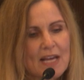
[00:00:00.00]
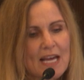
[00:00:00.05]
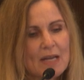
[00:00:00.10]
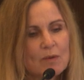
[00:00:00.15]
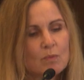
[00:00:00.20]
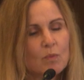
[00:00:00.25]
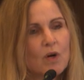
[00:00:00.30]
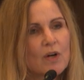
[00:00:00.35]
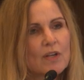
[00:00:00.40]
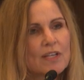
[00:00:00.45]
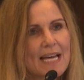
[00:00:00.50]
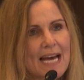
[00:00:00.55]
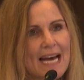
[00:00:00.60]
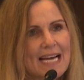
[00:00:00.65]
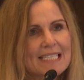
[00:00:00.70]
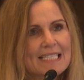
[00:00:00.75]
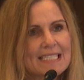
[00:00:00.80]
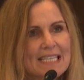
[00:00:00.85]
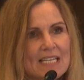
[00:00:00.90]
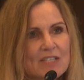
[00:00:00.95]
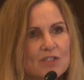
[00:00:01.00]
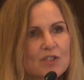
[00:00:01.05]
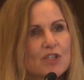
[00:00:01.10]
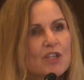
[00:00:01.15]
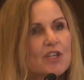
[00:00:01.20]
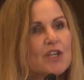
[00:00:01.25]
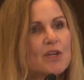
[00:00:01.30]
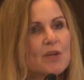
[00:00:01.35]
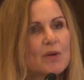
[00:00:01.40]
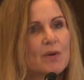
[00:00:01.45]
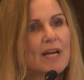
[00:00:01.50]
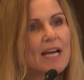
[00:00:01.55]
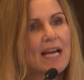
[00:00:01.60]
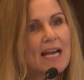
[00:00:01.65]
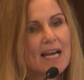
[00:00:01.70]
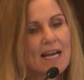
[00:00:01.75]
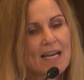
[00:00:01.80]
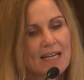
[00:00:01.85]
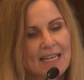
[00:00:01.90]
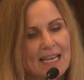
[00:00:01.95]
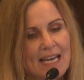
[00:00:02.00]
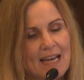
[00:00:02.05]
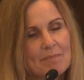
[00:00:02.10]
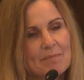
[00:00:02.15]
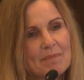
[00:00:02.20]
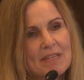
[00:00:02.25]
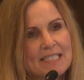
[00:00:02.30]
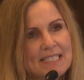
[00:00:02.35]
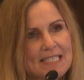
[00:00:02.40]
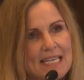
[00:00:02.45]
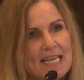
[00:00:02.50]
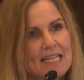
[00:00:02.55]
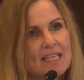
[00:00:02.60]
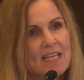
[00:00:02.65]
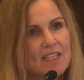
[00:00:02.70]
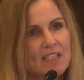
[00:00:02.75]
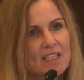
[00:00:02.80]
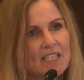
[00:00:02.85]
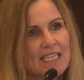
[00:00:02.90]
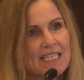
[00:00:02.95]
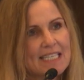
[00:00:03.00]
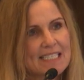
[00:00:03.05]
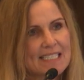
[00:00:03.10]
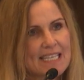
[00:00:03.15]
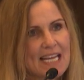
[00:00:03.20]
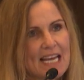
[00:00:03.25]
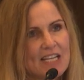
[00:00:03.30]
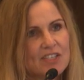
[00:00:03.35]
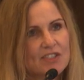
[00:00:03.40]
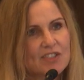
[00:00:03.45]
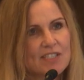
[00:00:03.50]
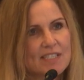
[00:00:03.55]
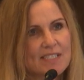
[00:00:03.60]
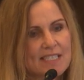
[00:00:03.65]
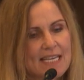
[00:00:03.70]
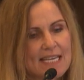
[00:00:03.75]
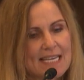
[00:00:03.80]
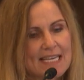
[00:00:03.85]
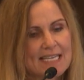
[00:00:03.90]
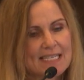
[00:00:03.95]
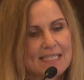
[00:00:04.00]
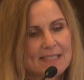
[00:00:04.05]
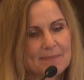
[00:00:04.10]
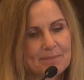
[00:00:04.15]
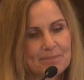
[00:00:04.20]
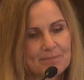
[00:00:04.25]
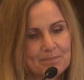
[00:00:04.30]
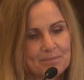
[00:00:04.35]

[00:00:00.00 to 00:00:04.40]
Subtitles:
N1 and N2 can be seen in early stage disease.